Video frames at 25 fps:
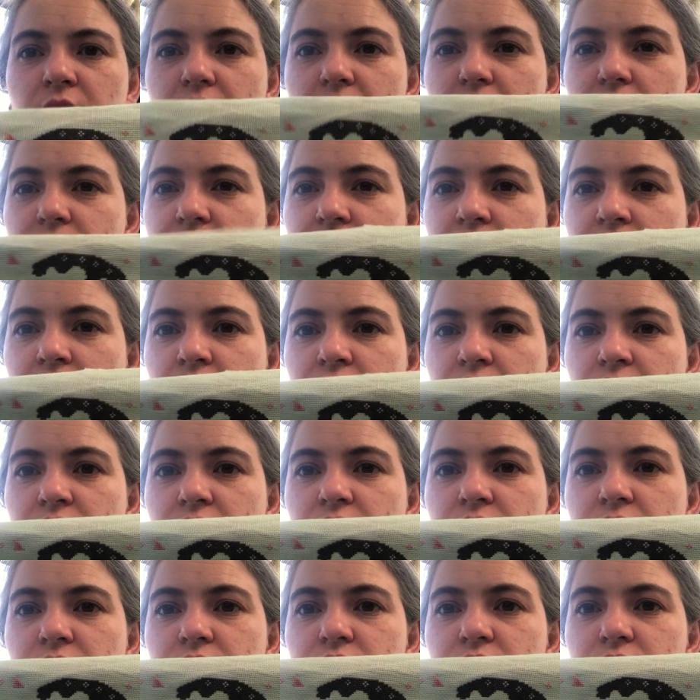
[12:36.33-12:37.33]
and then got
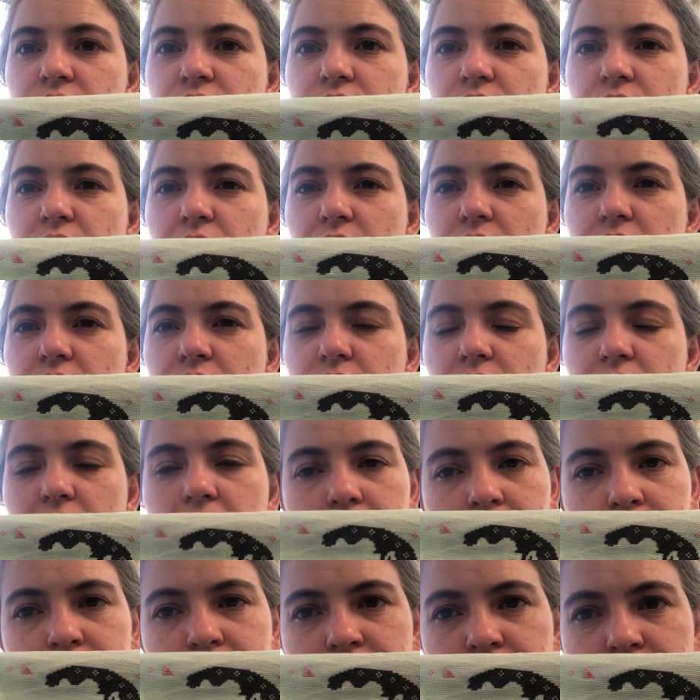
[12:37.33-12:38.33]

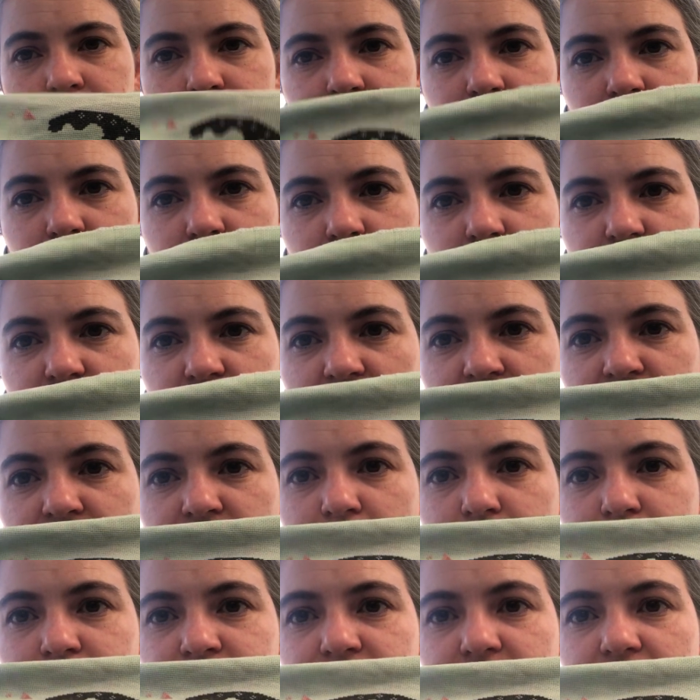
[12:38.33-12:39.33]
the
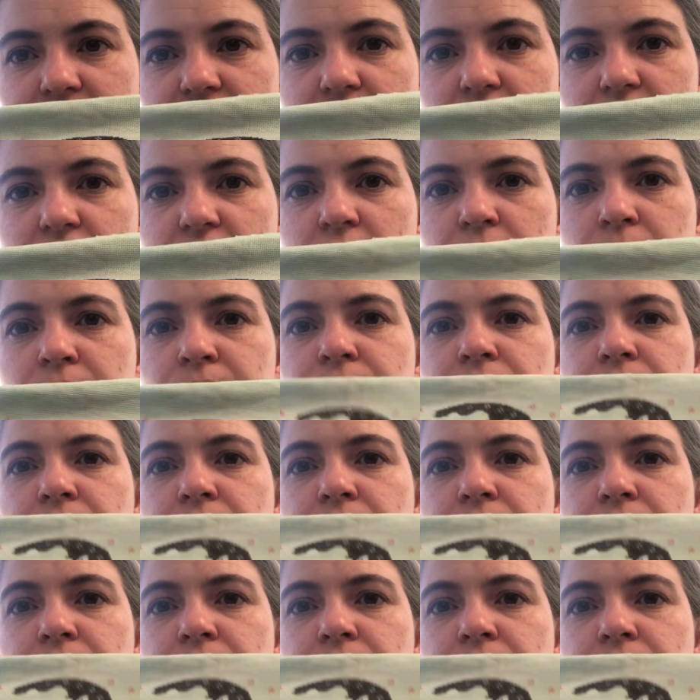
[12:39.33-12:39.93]
jackrabbit's ear,